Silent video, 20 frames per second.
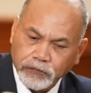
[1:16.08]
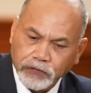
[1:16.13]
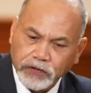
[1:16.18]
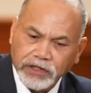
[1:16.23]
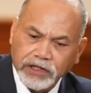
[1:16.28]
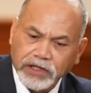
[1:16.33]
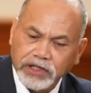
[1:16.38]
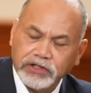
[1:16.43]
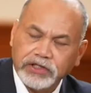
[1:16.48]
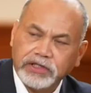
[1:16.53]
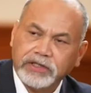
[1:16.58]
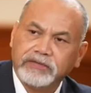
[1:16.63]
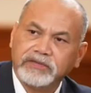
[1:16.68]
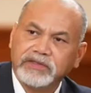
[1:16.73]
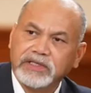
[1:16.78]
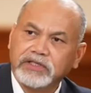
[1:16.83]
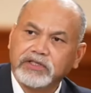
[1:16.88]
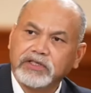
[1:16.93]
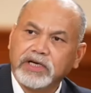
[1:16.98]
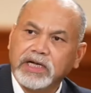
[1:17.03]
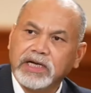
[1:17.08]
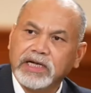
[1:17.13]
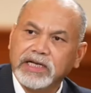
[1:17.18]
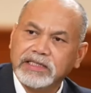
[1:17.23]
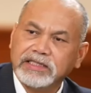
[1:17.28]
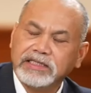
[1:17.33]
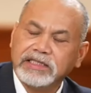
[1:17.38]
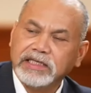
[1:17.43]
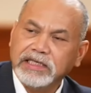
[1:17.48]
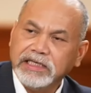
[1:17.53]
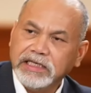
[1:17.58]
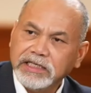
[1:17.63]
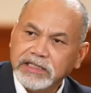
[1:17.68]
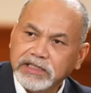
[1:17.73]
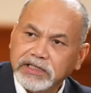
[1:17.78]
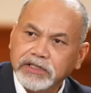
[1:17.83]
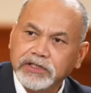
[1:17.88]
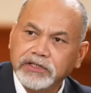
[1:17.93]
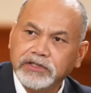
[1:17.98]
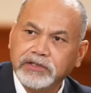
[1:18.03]
the initiatives that China has
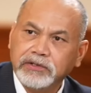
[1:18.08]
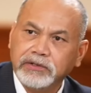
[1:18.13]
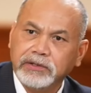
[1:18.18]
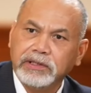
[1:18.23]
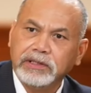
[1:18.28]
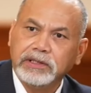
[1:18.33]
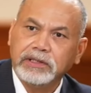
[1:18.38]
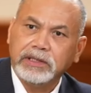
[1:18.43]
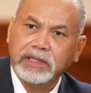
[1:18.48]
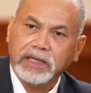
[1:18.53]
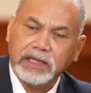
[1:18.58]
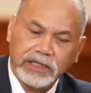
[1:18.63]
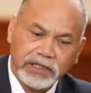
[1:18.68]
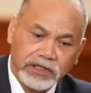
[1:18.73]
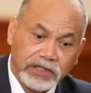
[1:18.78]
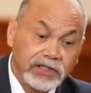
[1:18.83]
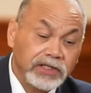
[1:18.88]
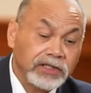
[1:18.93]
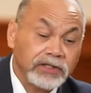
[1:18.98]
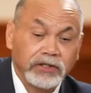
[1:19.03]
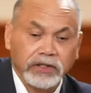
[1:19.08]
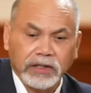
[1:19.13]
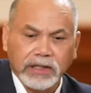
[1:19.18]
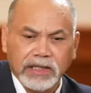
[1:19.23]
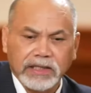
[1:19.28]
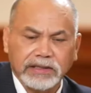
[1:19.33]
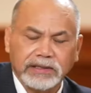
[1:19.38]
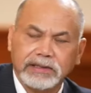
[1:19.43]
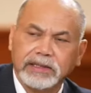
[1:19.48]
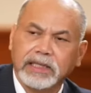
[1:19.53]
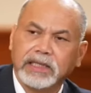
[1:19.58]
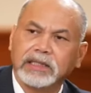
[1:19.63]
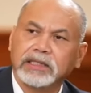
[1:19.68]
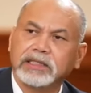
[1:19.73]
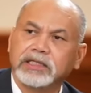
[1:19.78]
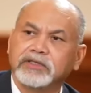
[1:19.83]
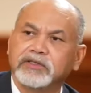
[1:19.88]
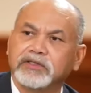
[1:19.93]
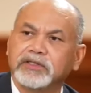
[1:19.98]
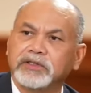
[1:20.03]
instituted and initialized in other
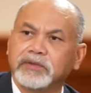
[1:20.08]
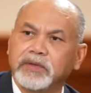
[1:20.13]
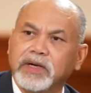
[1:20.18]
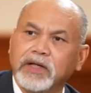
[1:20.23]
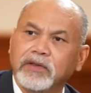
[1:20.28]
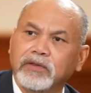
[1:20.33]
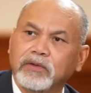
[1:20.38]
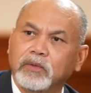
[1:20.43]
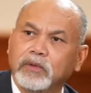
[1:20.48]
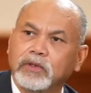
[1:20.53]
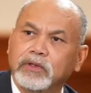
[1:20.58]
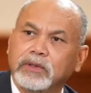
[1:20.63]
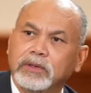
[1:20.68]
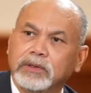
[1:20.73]
countries around the world.